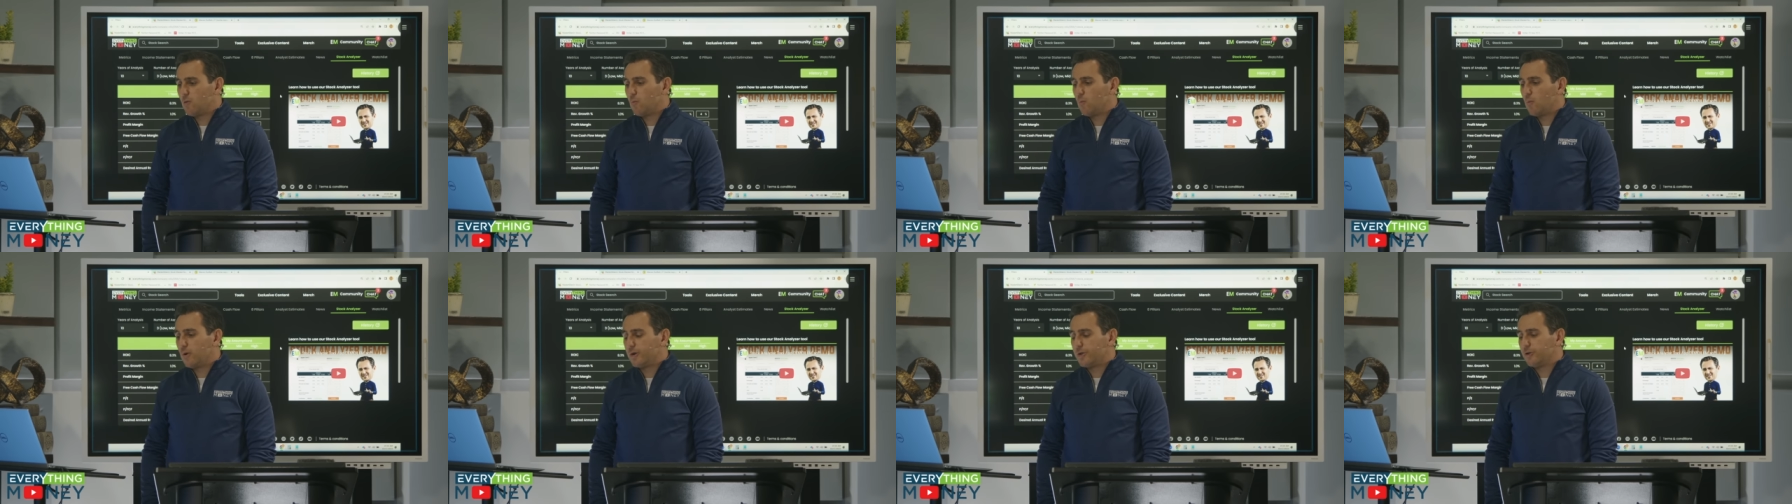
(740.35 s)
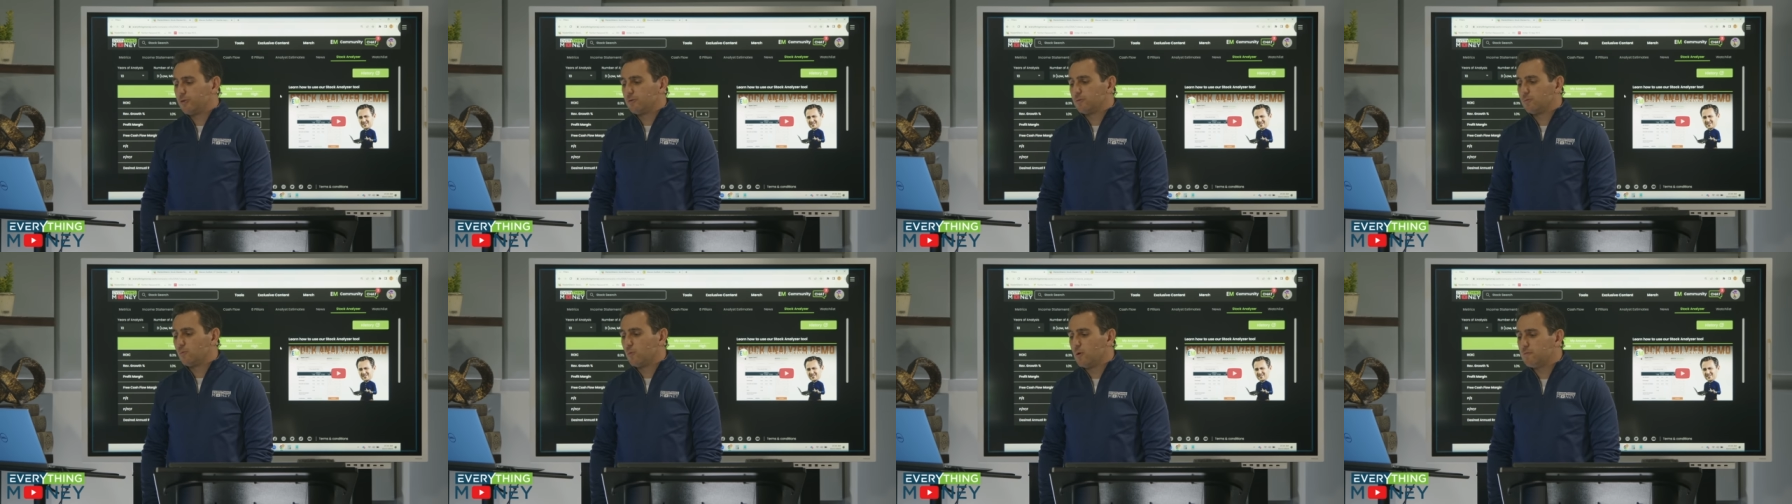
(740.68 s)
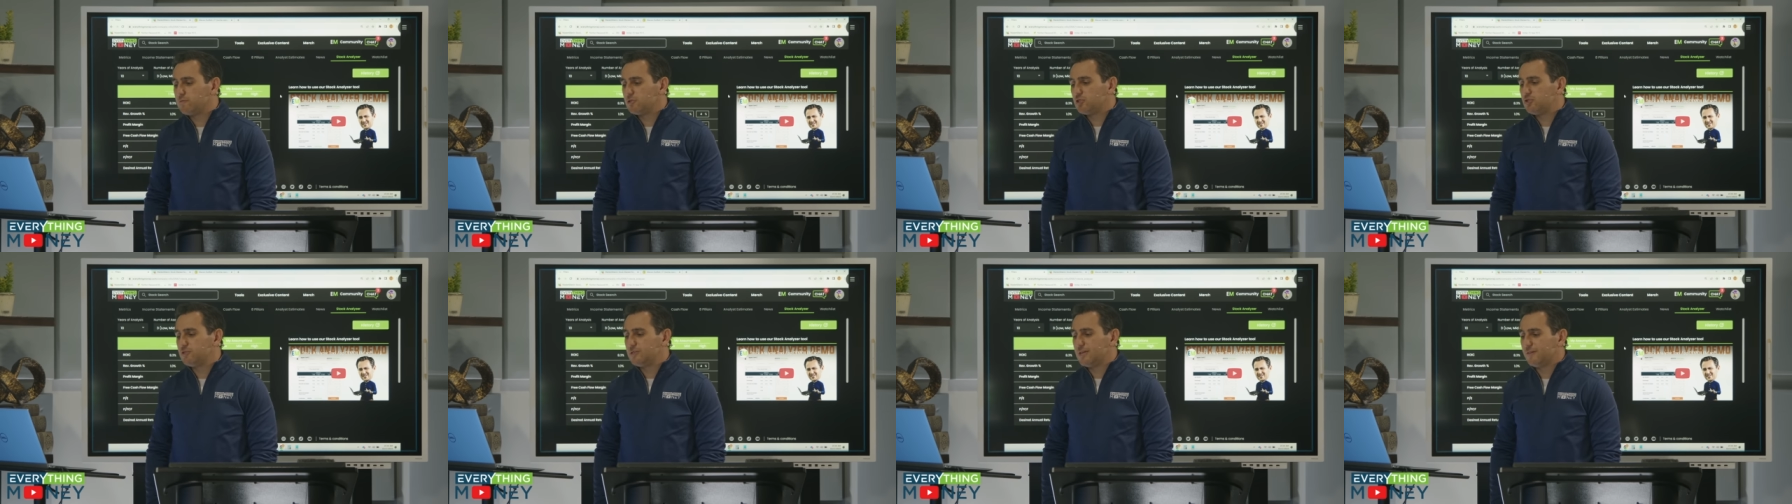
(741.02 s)
what are your what
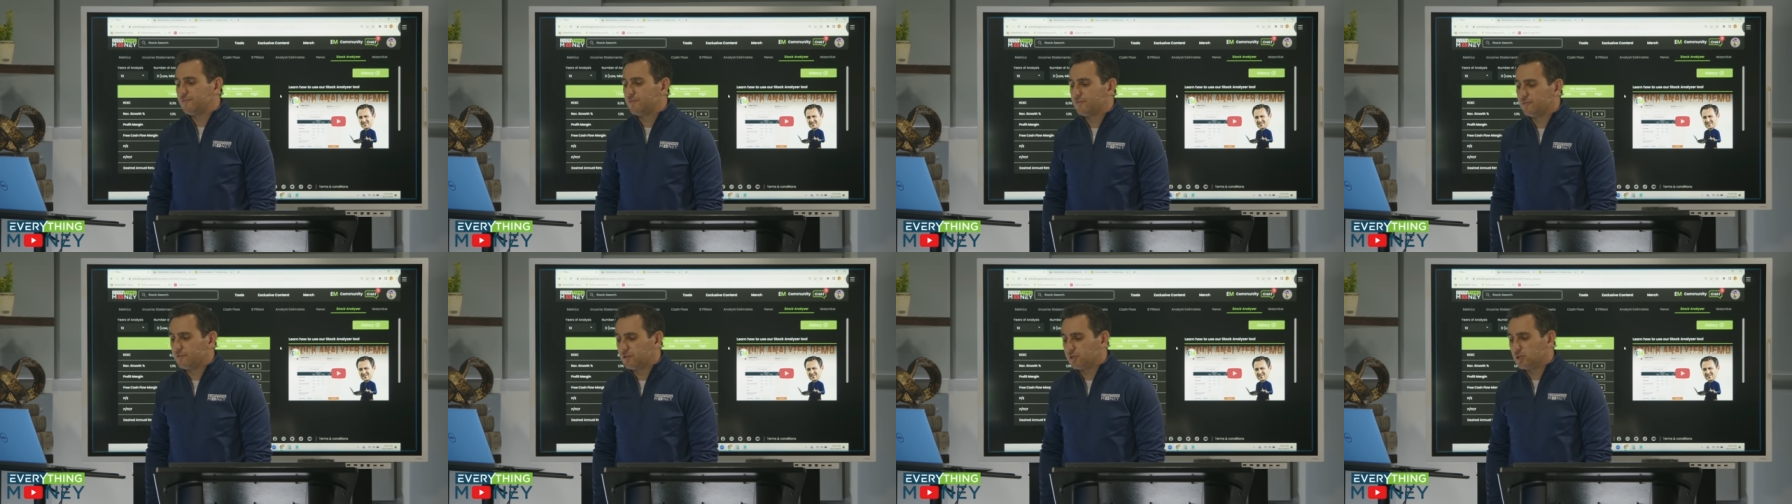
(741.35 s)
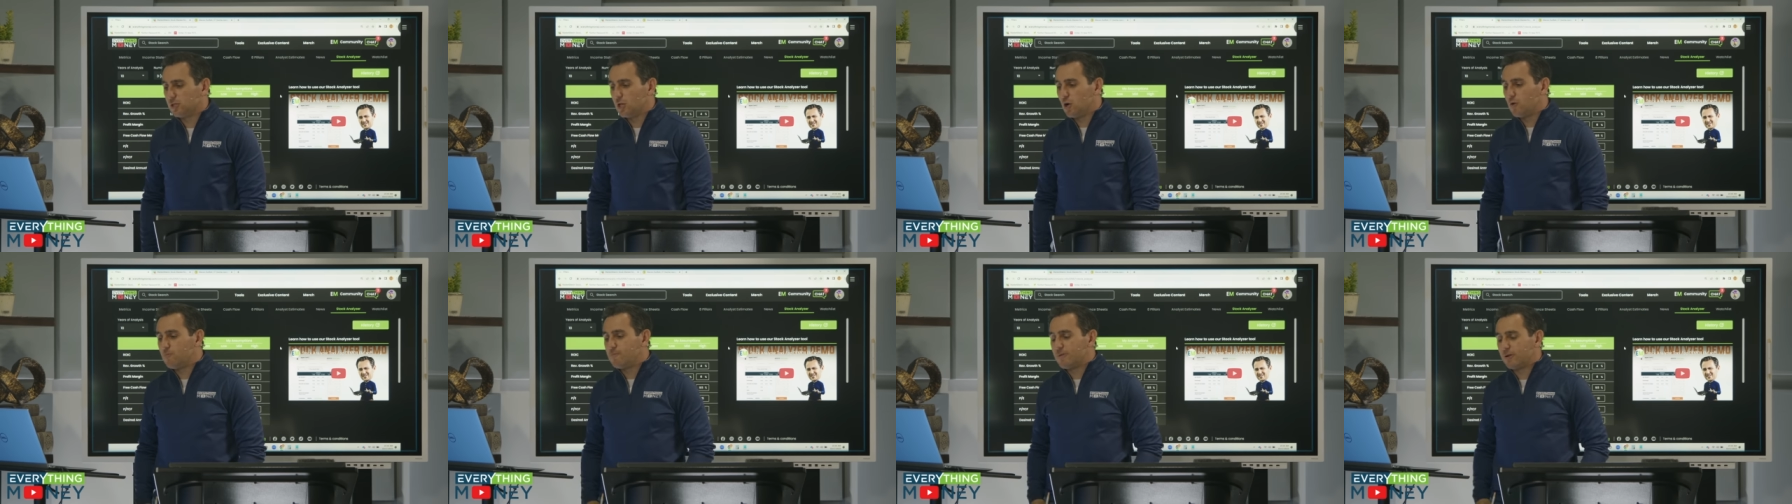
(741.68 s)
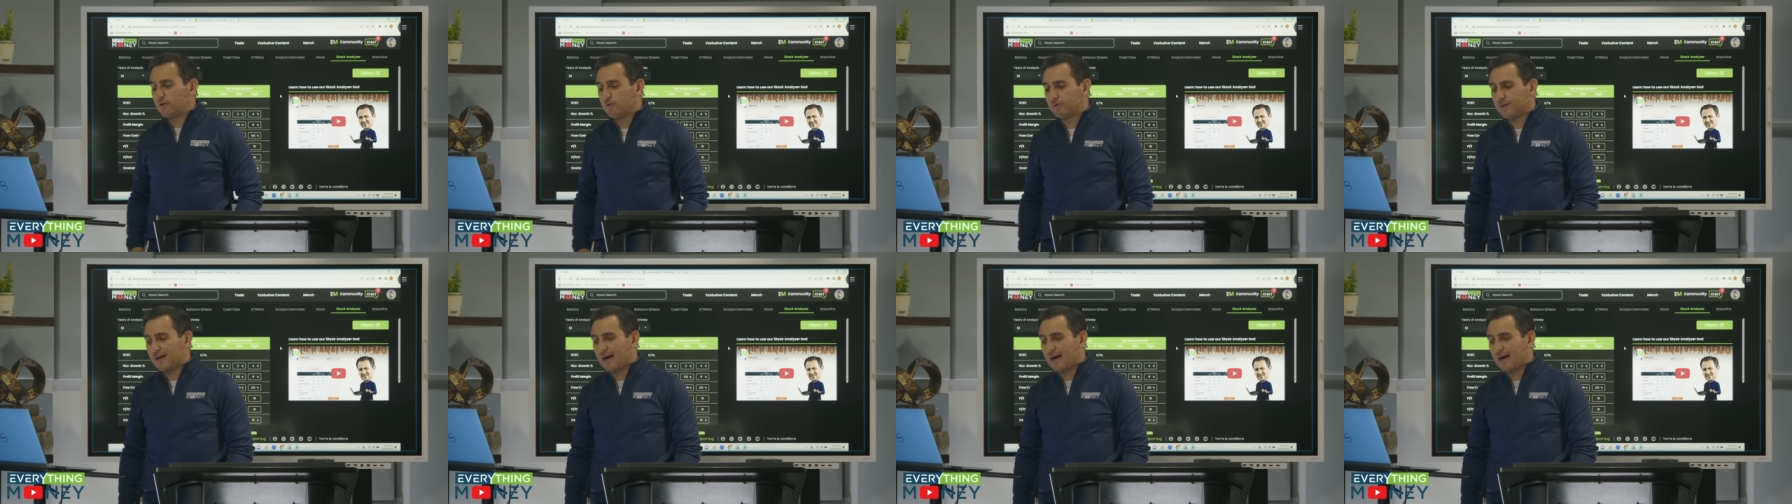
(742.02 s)
would you give your low, middle, and